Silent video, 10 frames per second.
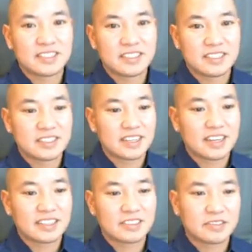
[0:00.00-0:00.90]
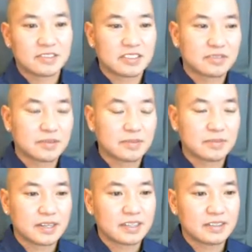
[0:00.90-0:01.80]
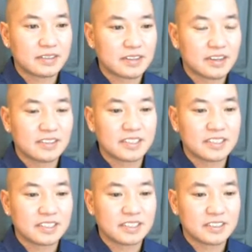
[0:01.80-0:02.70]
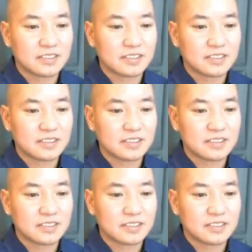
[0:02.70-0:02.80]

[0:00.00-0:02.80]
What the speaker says: is I actually learned this from my colleague in